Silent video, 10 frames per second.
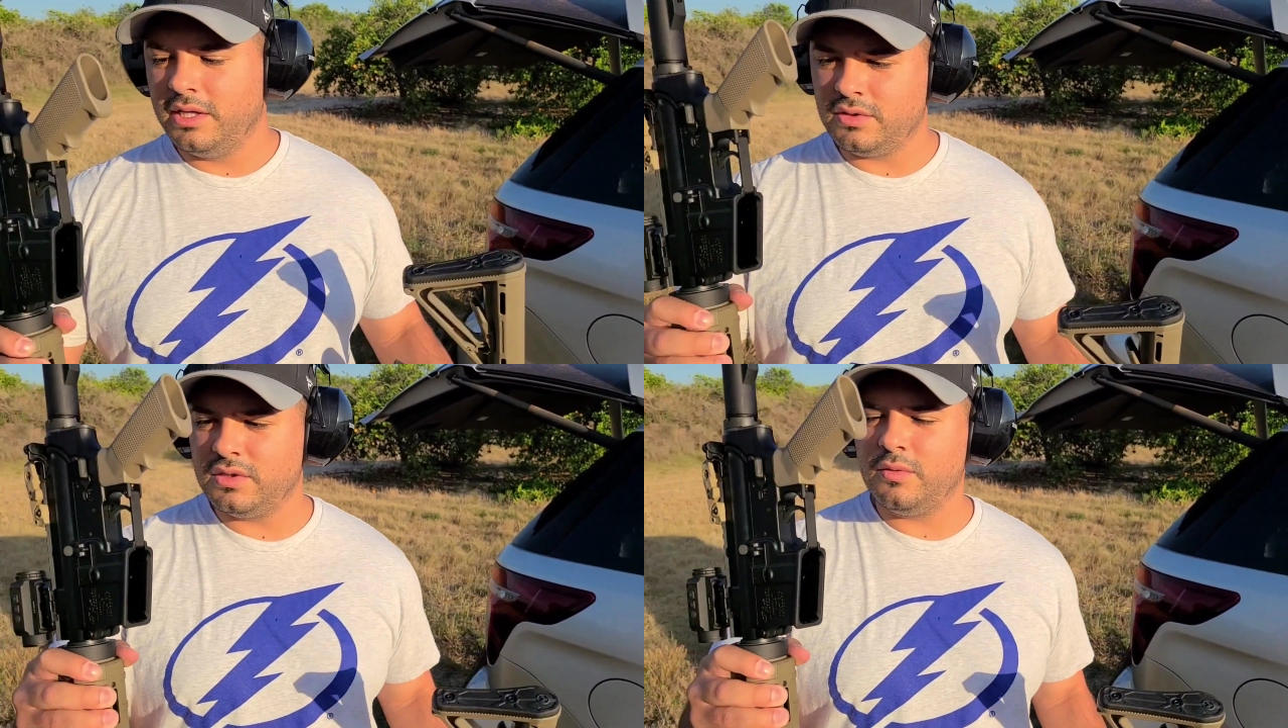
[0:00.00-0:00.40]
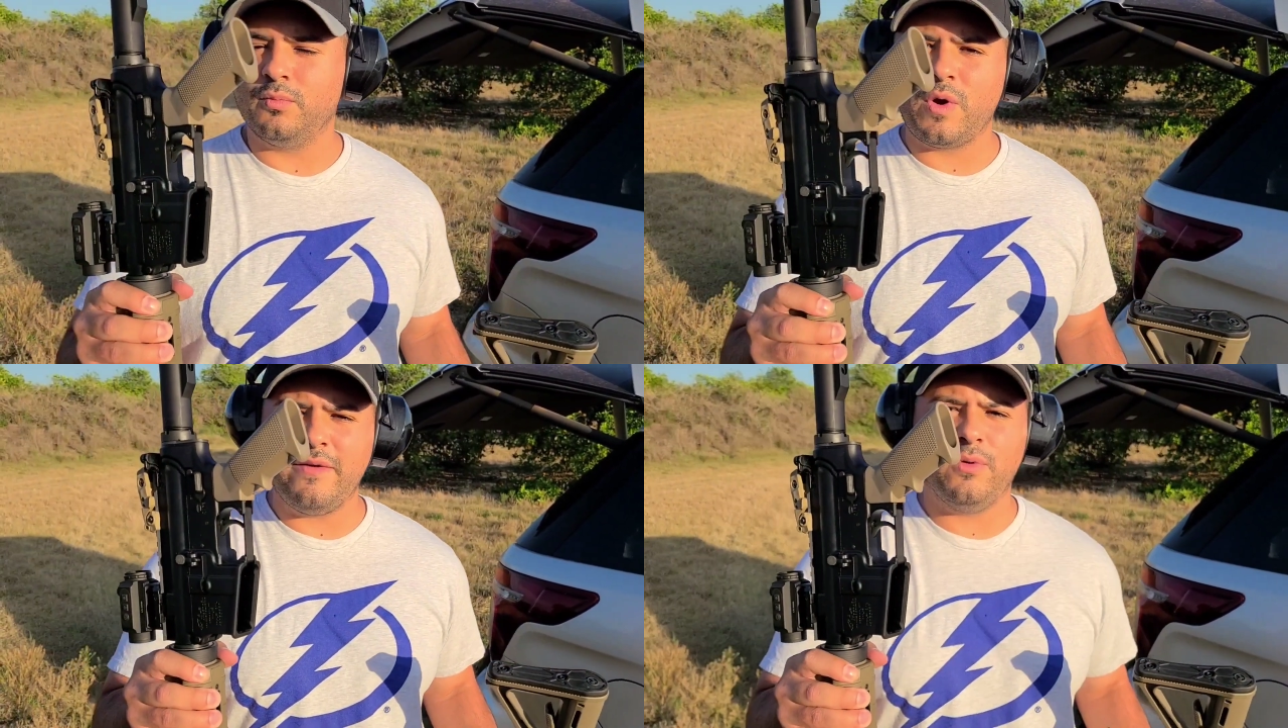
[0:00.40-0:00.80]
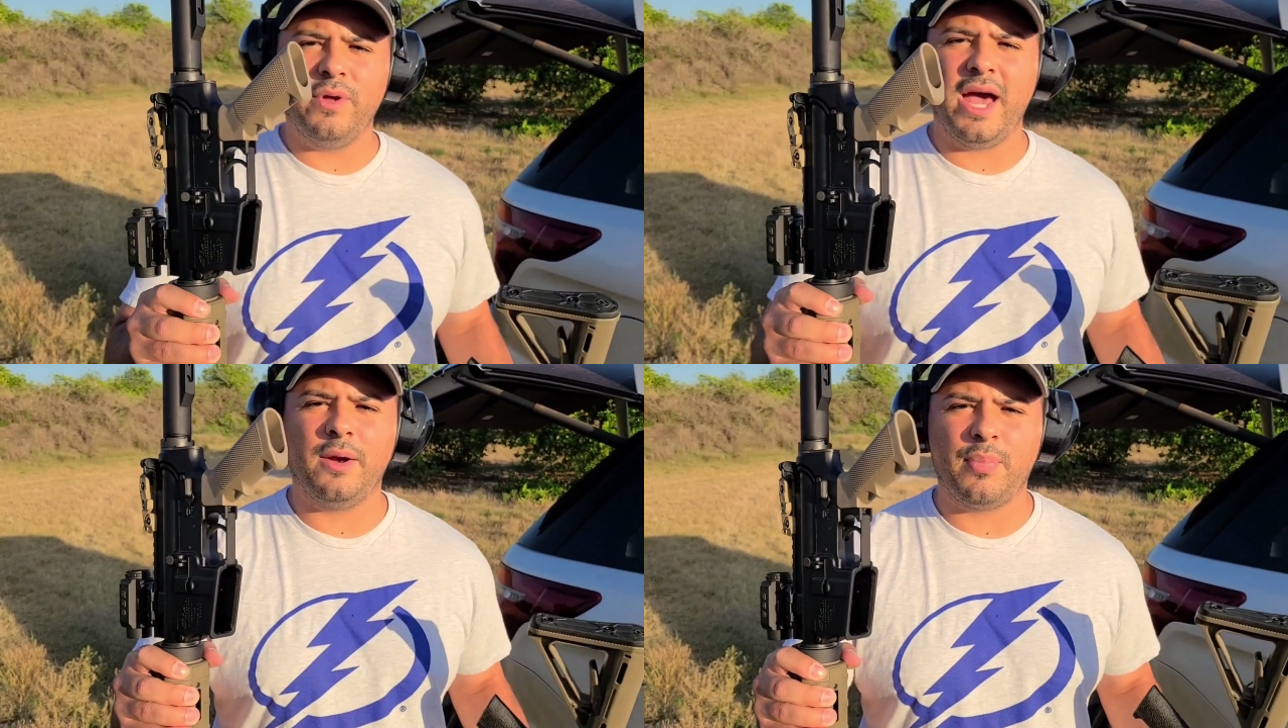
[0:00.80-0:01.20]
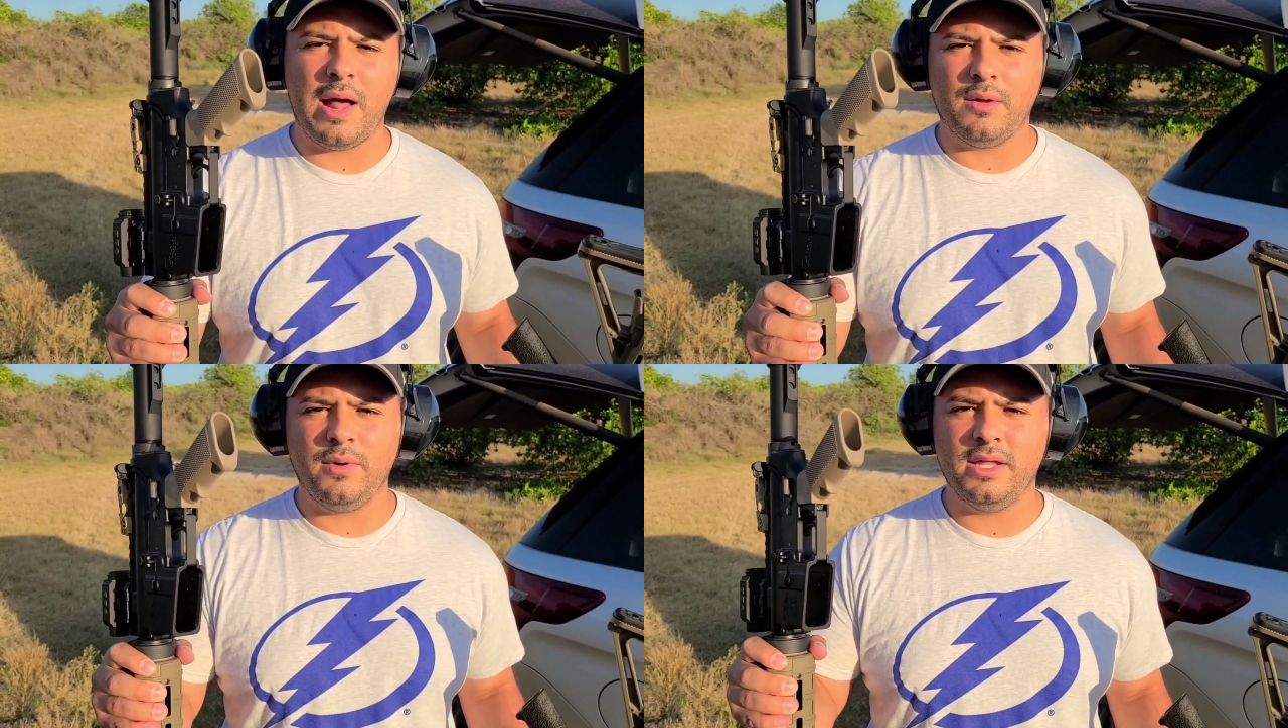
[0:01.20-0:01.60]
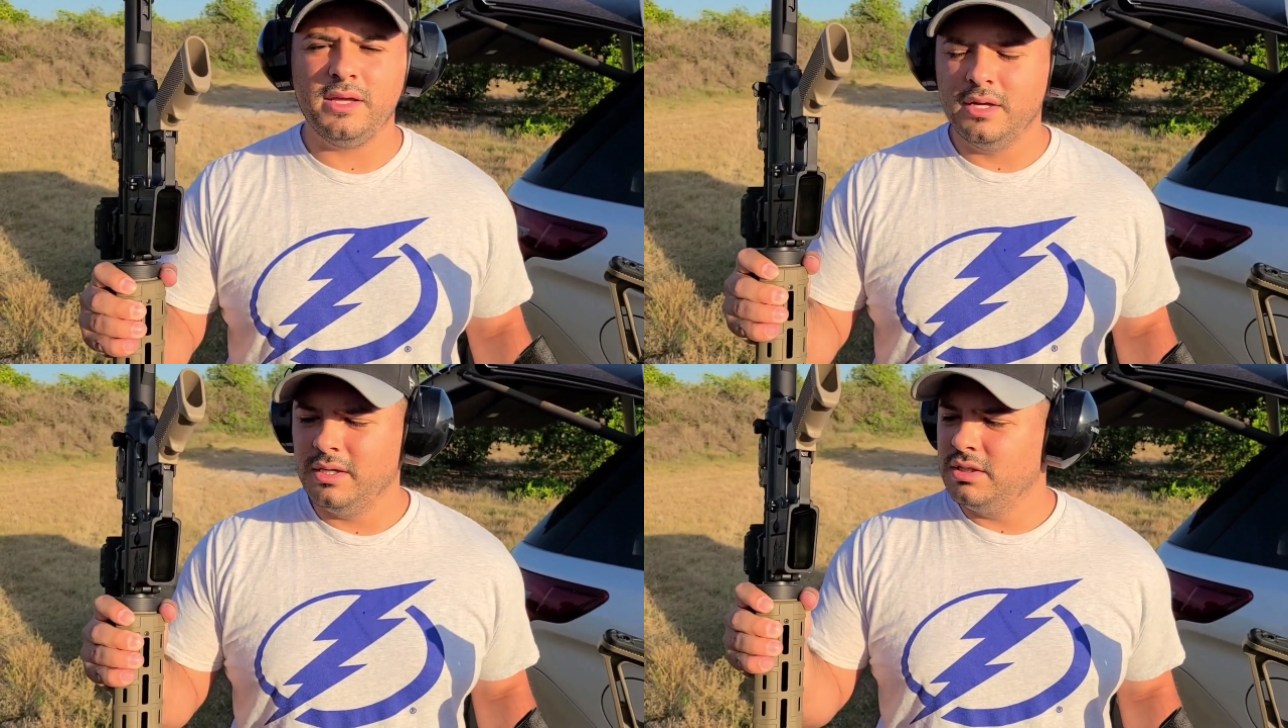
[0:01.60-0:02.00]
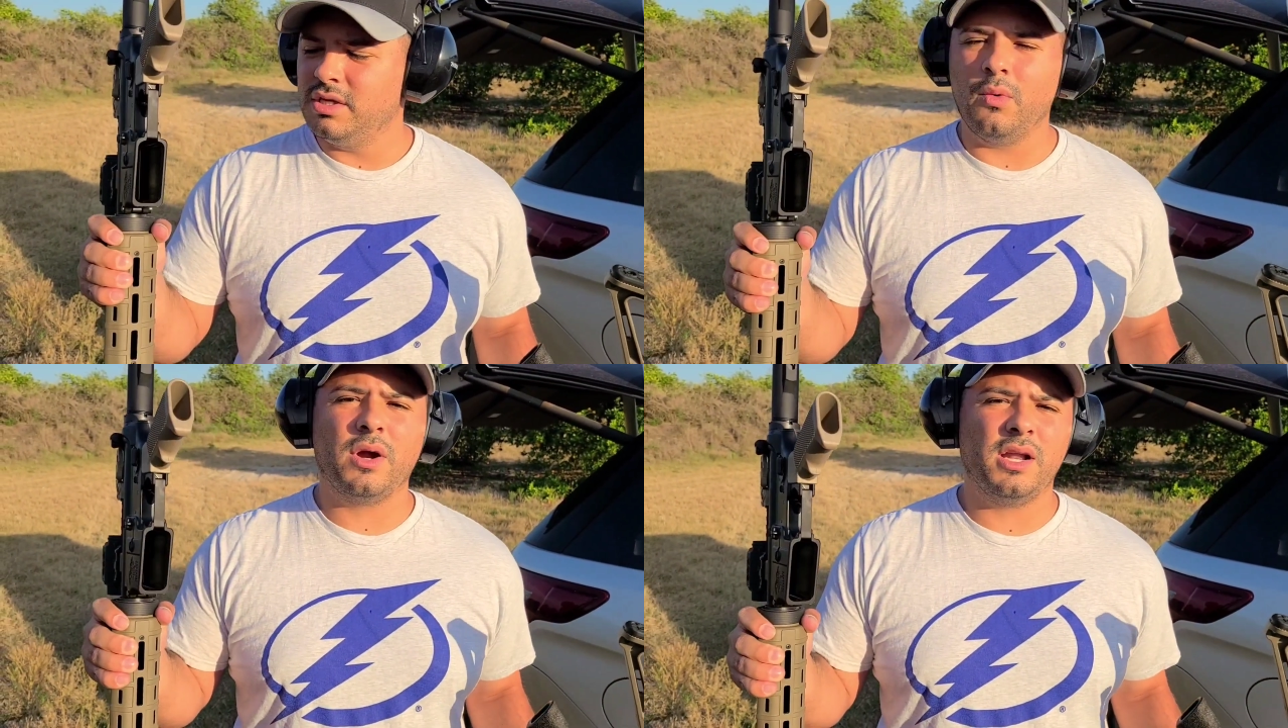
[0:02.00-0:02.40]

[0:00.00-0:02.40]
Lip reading: This is the rifle we had a problem with, so we're